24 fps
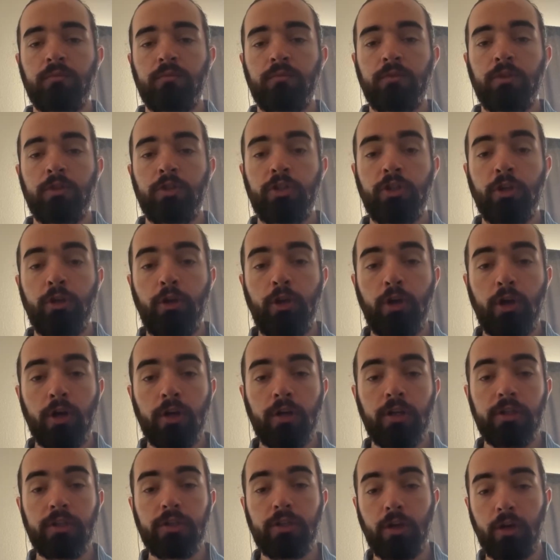So you heard
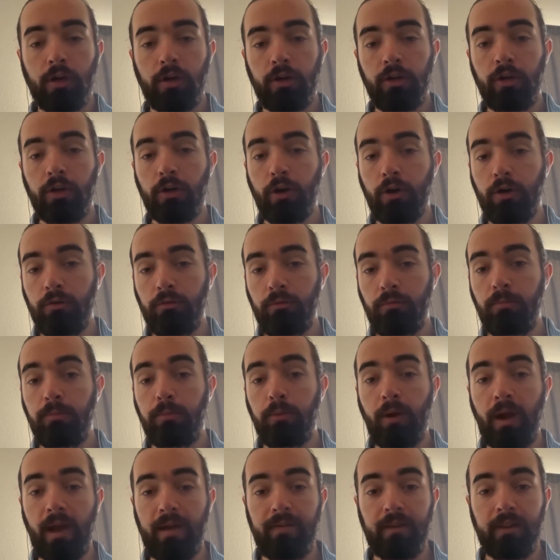to start your own
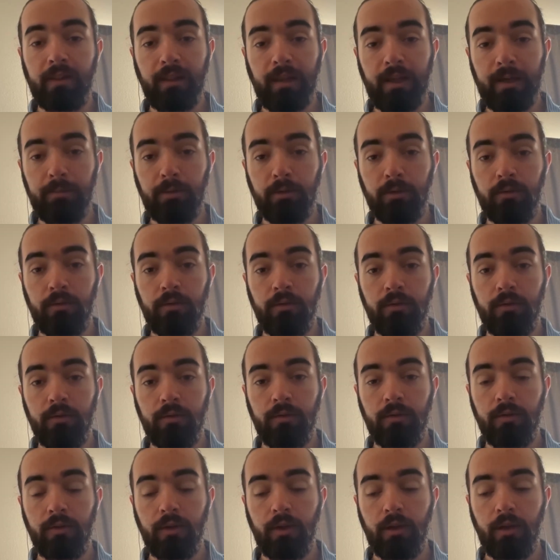private label,
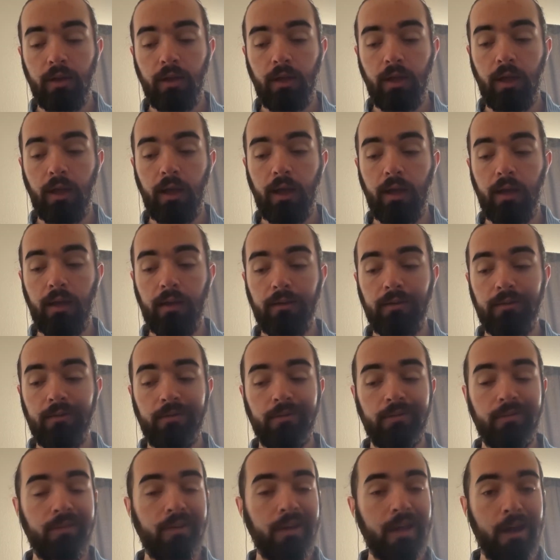
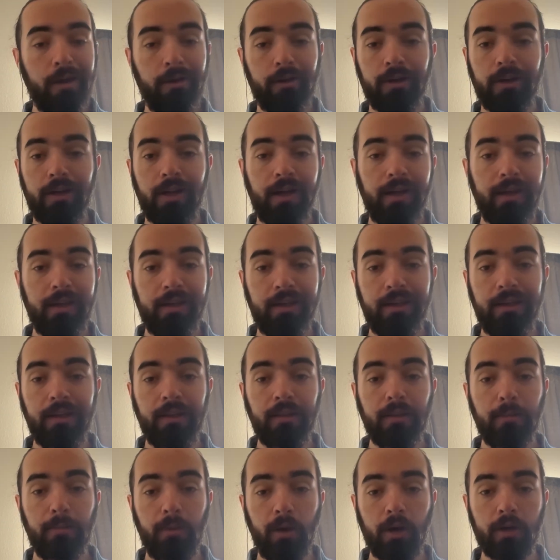and now you're not hitting
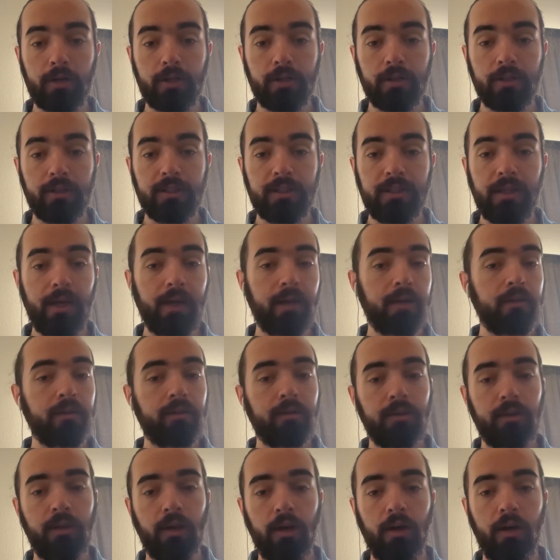the margins that
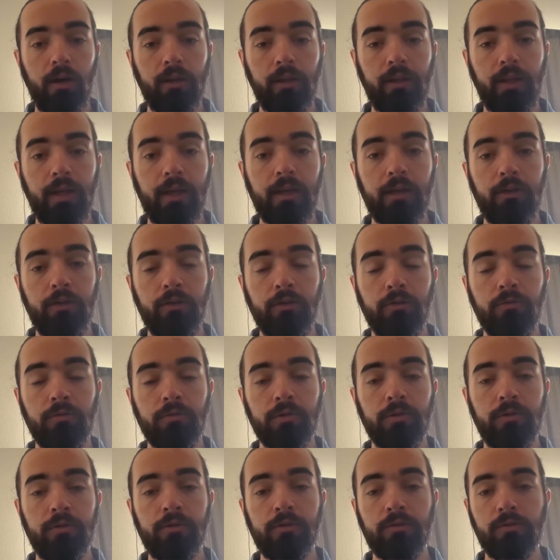the online
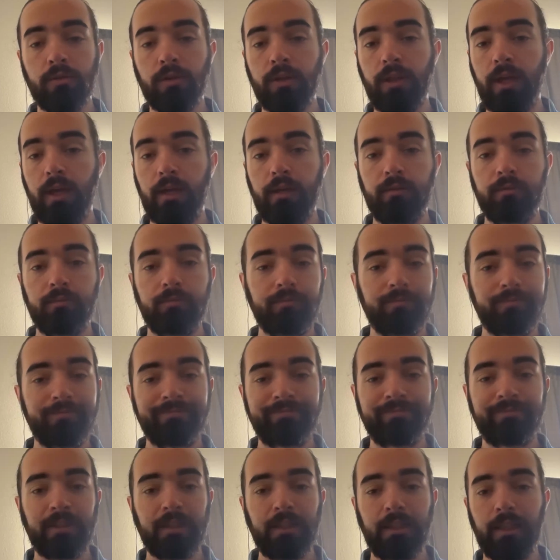gurus or that
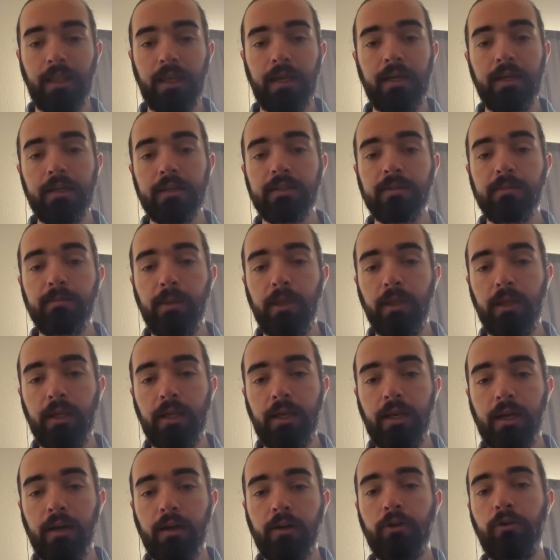latest
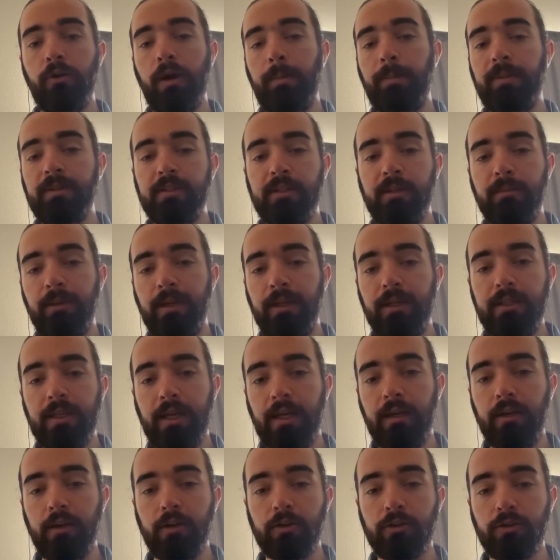millionaire who happens to be
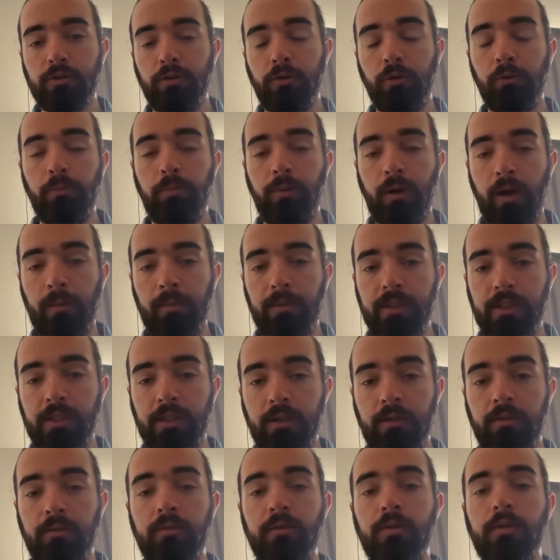10 years old promised
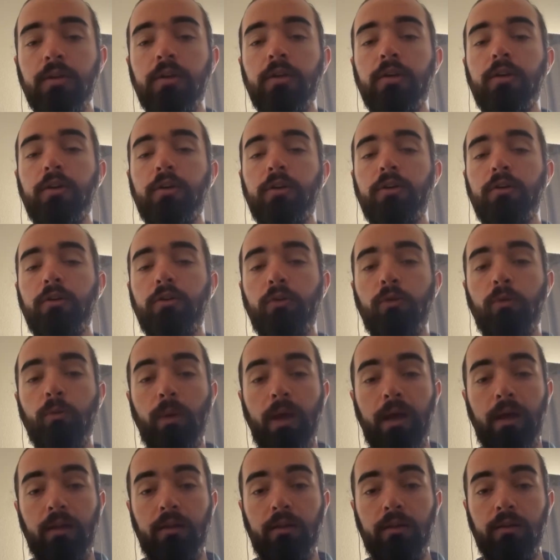you.
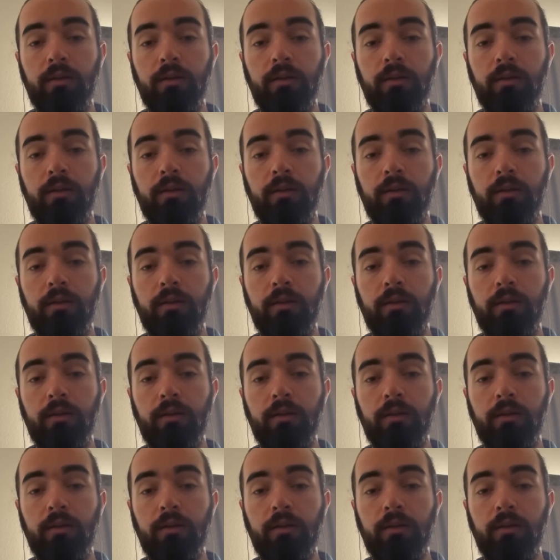Well,